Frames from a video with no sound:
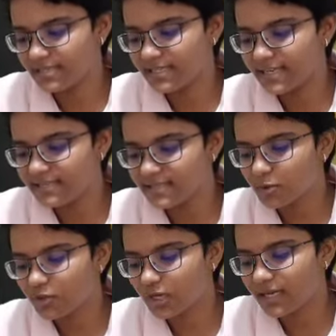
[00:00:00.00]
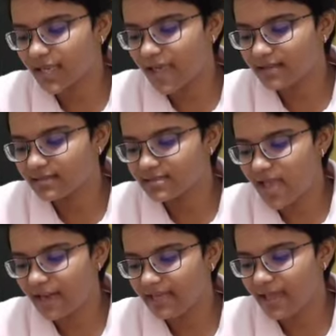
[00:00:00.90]
CaCO3
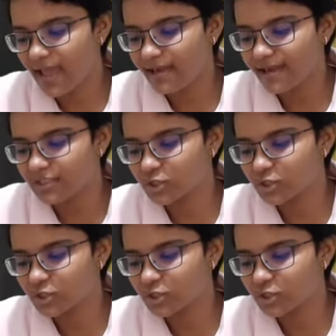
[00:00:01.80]
calcite and